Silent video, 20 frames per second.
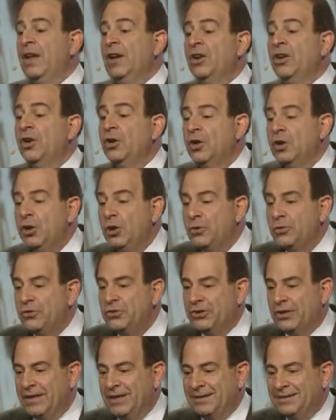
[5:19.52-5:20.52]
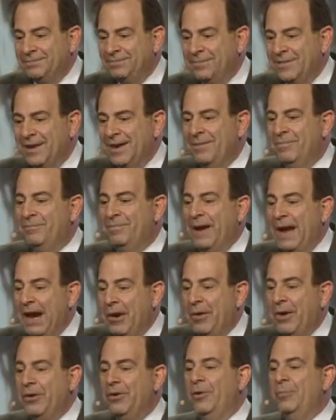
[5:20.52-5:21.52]
Conclusion,
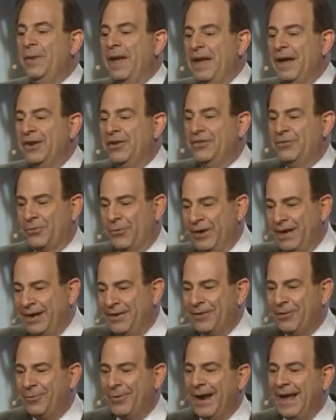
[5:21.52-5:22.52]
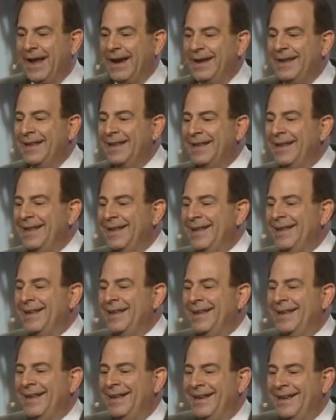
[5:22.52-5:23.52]
parent omega-3 in the red
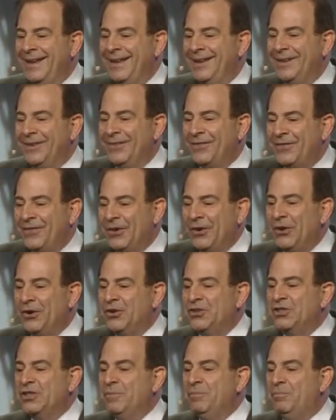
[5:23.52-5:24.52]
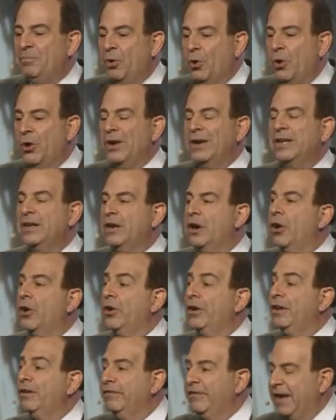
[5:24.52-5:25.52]
confers important
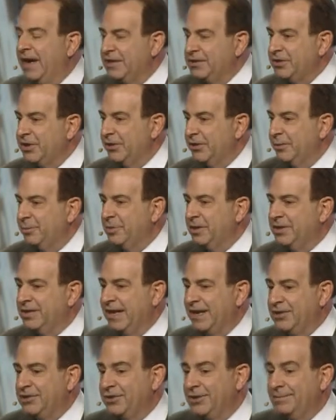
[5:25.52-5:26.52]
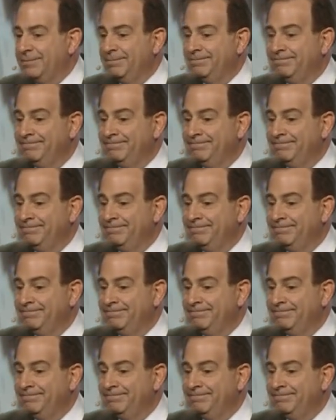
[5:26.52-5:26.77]
cardiovascular protection.